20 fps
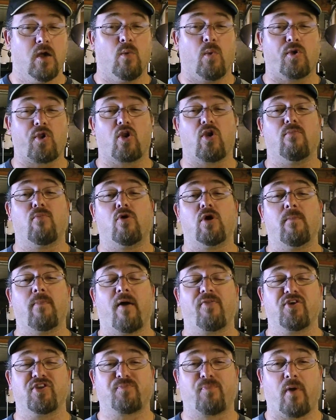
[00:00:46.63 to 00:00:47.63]
Want to know more
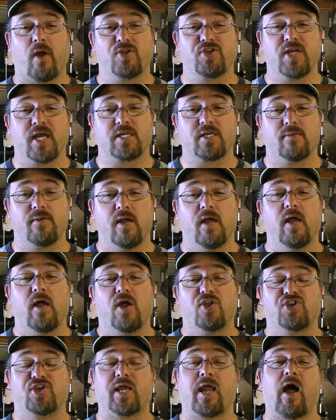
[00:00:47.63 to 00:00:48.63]
about this project?
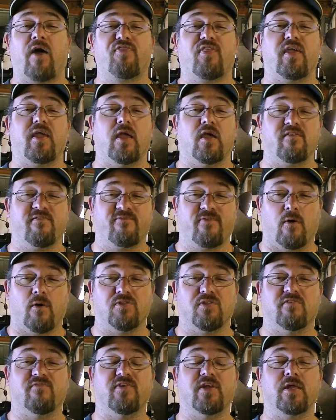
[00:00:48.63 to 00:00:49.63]
Check out the info
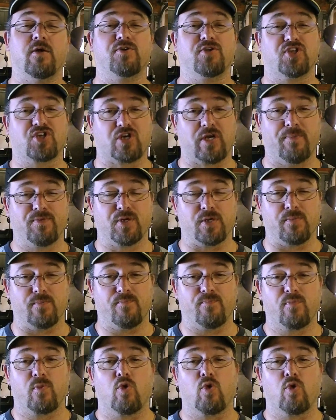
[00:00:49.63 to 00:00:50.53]
in the video description.